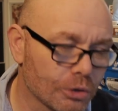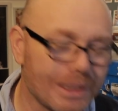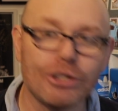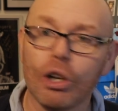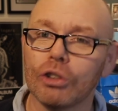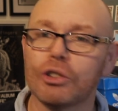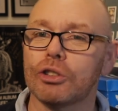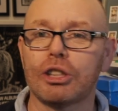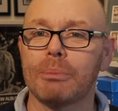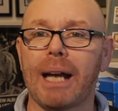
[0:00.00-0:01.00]
So it's not
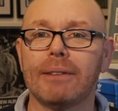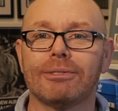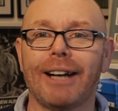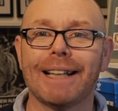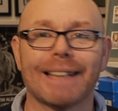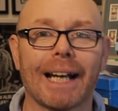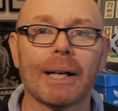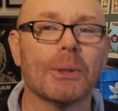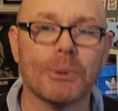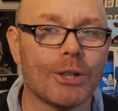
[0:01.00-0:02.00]
just about finding
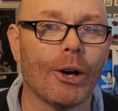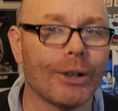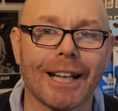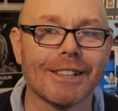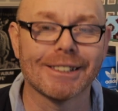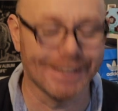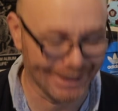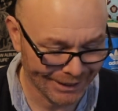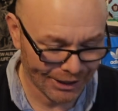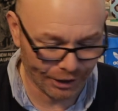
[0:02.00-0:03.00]
out who's on,
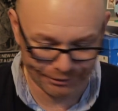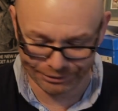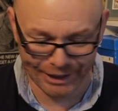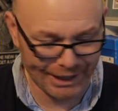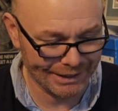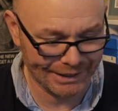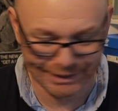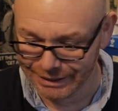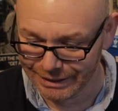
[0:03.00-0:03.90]
actually, and finding